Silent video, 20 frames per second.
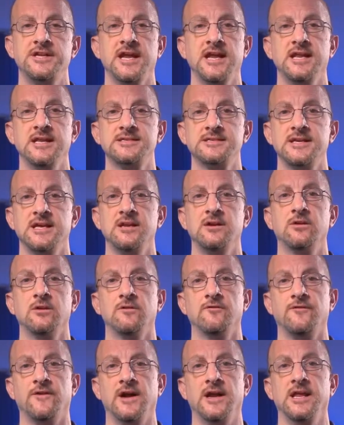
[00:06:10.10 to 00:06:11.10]
data center
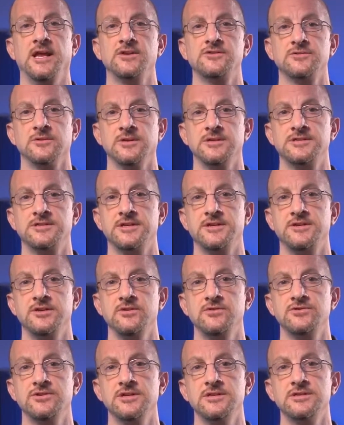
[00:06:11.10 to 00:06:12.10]
and financial
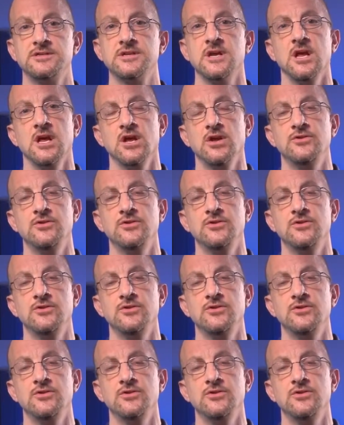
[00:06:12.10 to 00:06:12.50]
institutions